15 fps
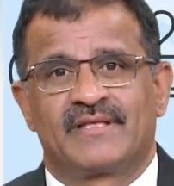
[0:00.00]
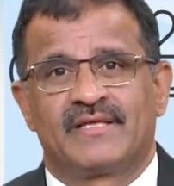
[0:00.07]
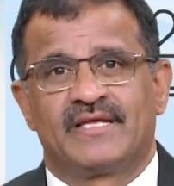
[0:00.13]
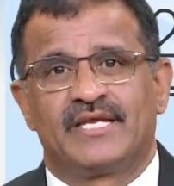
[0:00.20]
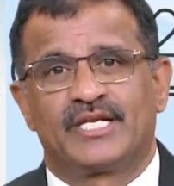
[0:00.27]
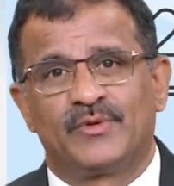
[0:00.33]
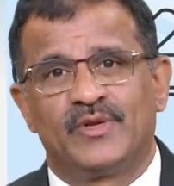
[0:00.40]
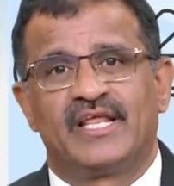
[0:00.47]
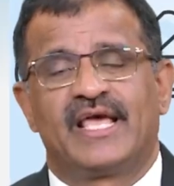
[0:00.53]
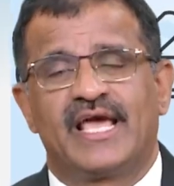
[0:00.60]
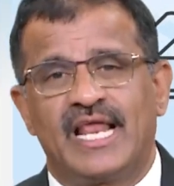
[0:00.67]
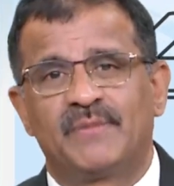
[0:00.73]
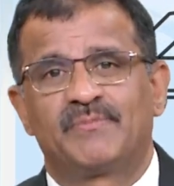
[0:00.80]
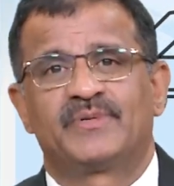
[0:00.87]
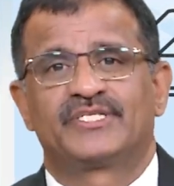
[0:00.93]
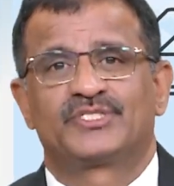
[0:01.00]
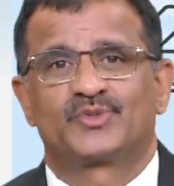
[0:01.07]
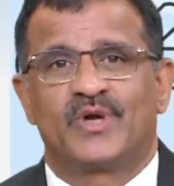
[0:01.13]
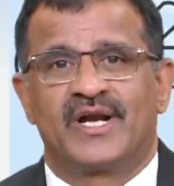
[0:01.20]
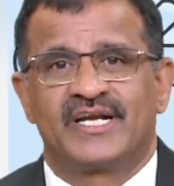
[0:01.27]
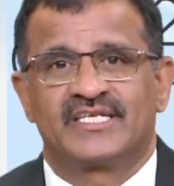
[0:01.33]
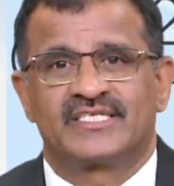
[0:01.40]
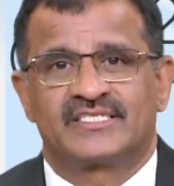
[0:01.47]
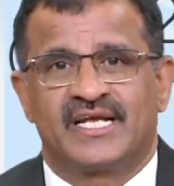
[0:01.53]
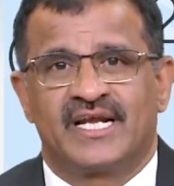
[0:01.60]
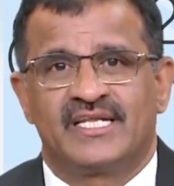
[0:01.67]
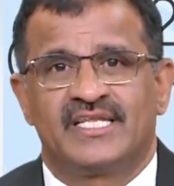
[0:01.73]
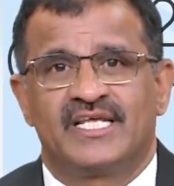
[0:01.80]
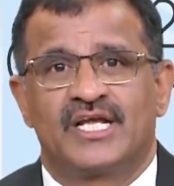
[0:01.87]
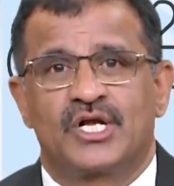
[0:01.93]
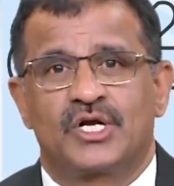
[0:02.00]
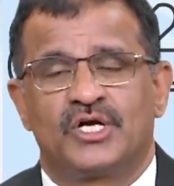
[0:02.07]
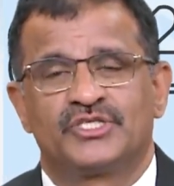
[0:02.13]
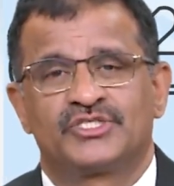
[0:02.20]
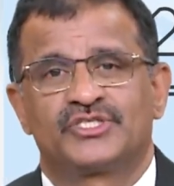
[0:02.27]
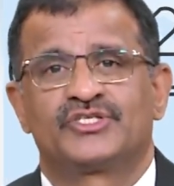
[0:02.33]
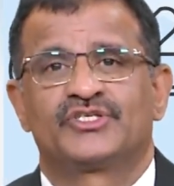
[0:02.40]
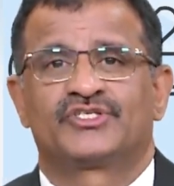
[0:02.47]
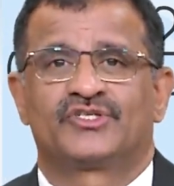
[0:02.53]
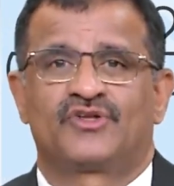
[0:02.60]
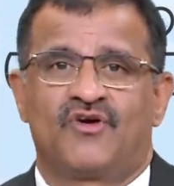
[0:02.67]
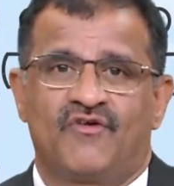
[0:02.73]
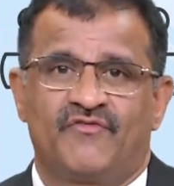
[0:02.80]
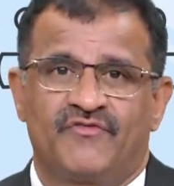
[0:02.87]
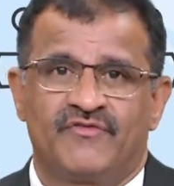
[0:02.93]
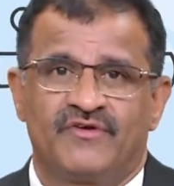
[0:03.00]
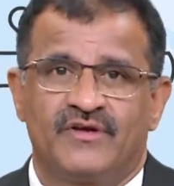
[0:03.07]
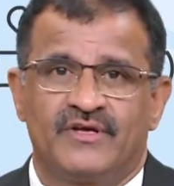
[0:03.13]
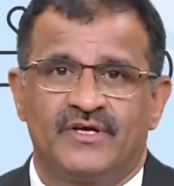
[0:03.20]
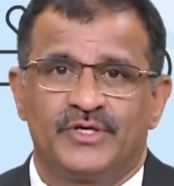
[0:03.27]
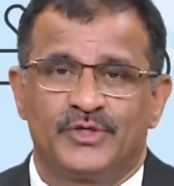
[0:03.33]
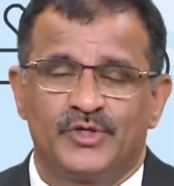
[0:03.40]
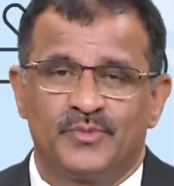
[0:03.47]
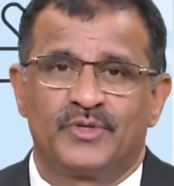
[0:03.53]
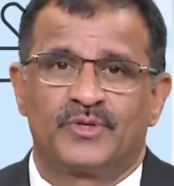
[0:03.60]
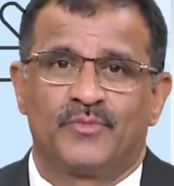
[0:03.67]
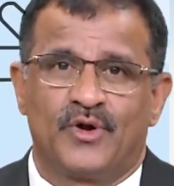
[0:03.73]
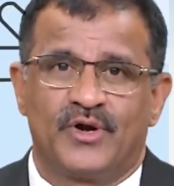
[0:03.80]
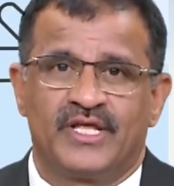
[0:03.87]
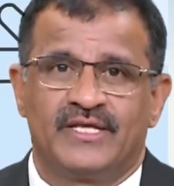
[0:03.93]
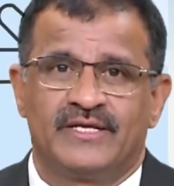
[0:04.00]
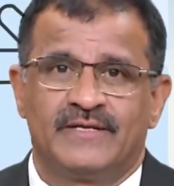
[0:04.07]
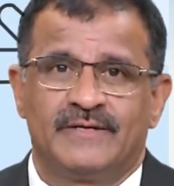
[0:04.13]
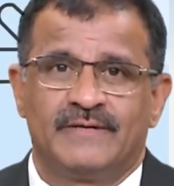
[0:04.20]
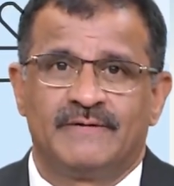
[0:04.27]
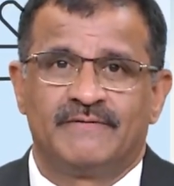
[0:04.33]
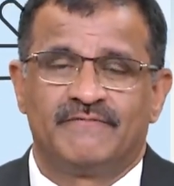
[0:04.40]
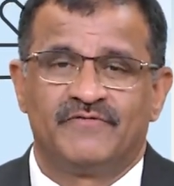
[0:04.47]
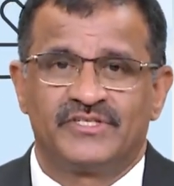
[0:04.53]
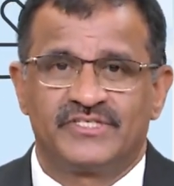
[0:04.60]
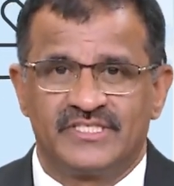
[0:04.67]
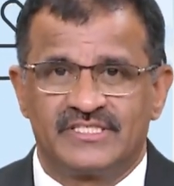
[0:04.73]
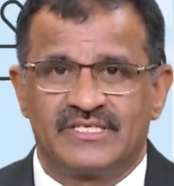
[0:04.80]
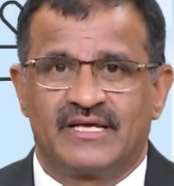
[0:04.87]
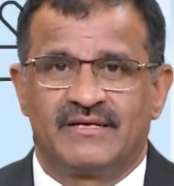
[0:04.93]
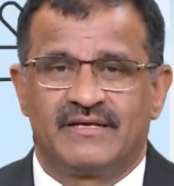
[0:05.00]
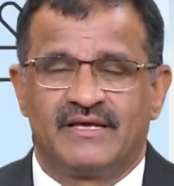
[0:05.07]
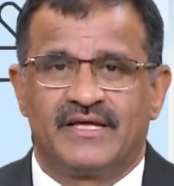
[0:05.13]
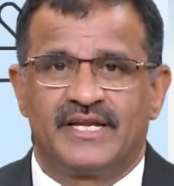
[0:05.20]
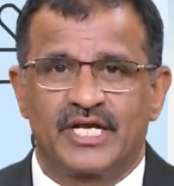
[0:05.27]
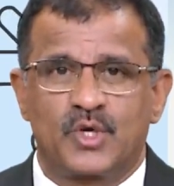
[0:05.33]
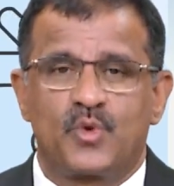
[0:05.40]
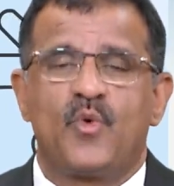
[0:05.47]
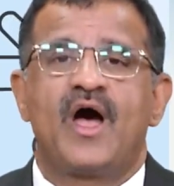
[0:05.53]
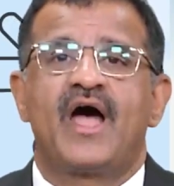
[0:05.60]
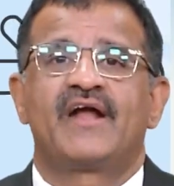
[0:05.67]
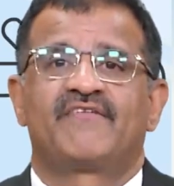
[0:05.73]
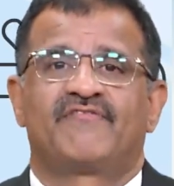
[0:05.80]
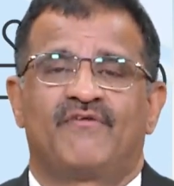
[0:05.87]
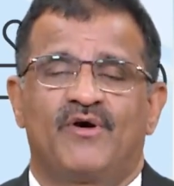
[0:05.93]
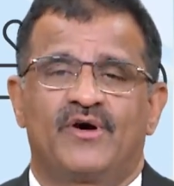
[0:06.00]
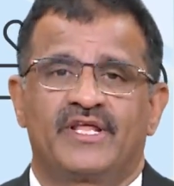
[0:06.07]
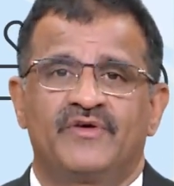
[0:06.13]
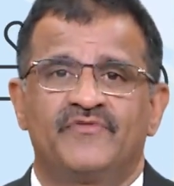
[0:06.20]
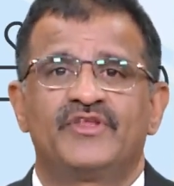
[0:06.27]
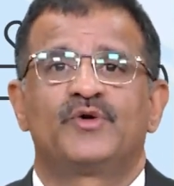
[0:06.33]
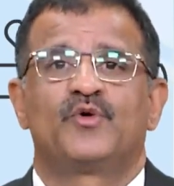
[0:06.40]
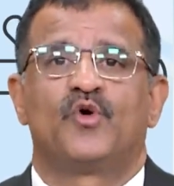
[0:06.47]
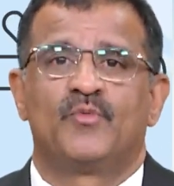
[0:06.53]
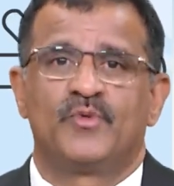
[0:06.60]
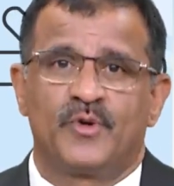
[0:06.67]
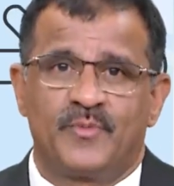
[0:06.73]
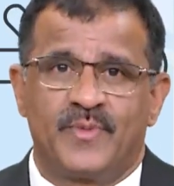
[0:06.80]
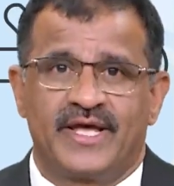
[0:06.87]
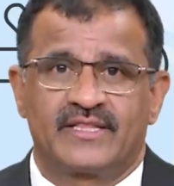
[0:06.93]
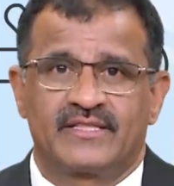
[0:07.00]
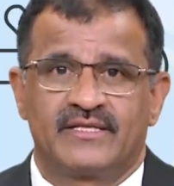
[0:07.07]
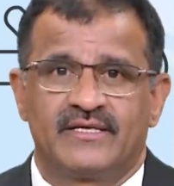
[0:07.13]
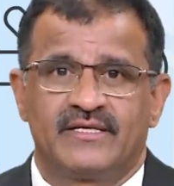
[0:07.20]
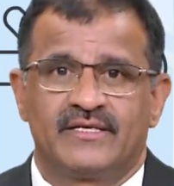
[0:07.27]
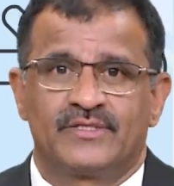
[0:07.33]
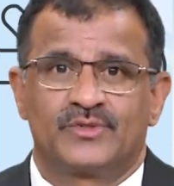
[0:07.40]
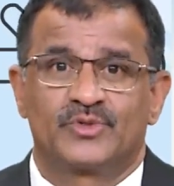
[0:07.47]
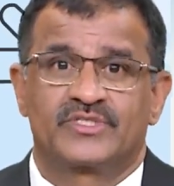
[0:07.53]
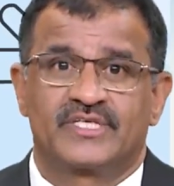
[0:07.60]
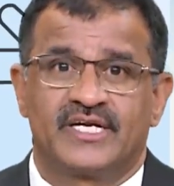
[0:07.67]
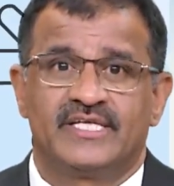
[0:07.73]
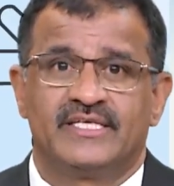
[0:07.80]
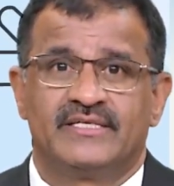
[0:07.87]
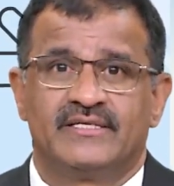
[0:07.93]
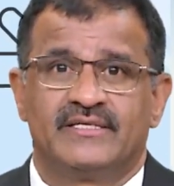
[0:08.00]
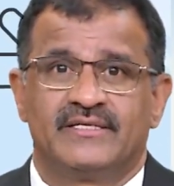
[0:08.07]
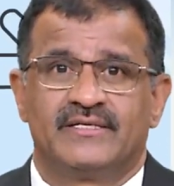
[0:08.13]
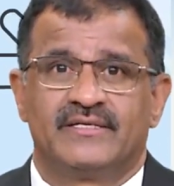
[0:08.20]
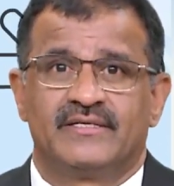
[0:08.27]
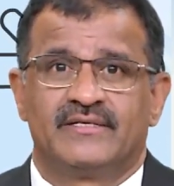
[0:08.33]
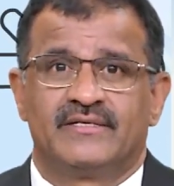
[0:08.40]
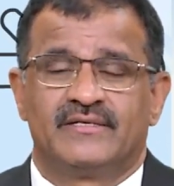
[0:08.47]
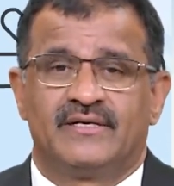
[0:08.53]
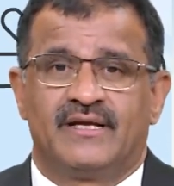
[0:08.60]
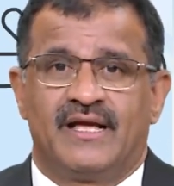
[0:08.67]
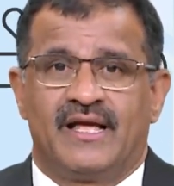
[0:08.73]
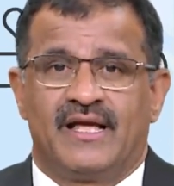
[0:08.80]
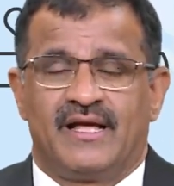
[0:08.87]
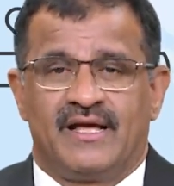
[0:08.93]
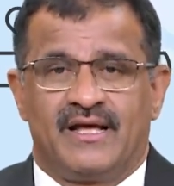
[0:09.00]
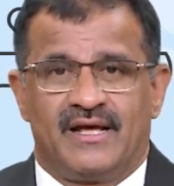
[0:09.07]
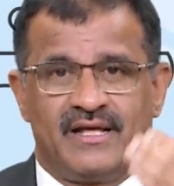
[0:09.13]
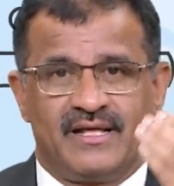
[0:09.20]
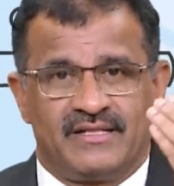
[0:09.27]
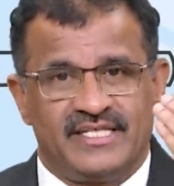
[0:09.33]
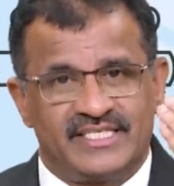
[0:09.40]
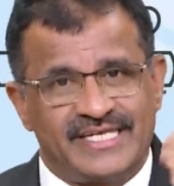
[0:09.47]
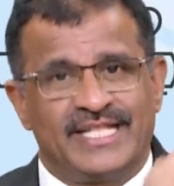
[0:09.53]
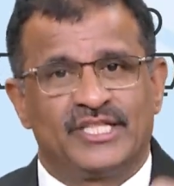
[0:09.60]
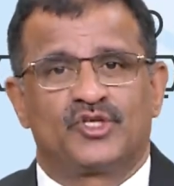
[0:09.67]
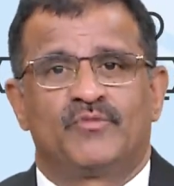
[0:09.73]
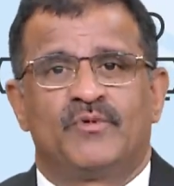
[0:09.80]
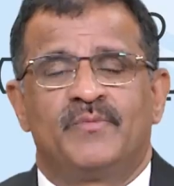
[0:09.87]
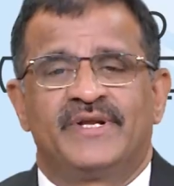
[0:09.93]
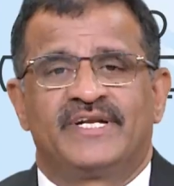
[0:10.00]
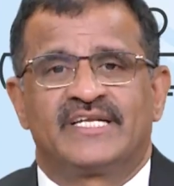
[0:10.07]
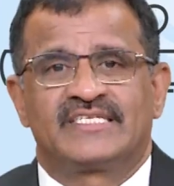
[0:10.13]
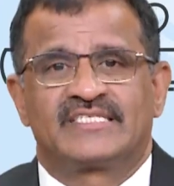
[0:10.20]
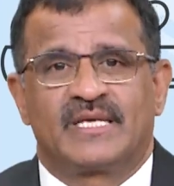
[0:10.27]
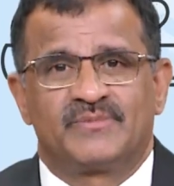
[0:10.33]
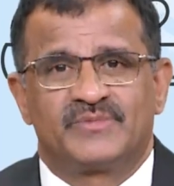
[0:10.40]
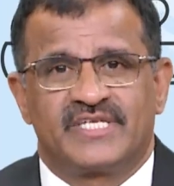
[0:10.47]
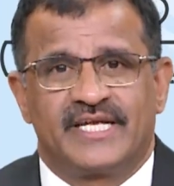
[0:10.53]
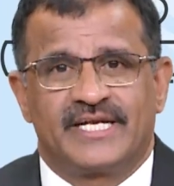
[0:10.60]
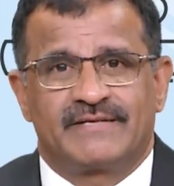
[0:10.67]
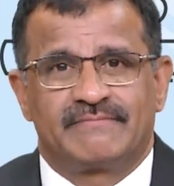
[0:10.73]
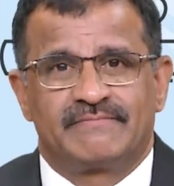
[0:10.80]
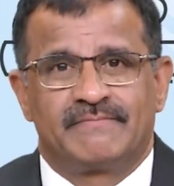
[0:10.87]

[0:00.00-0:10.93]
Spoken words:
it will help us to understand the constitution of human body, which is required for every homeopath to study. This anthropometry subject